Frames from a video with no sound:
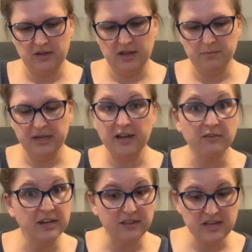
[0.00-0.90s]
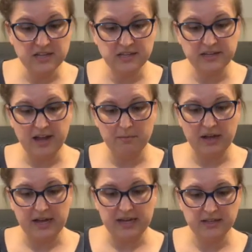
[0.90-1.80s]
I'm gonna get rid of these top
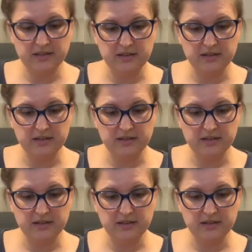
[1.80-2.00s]
guys.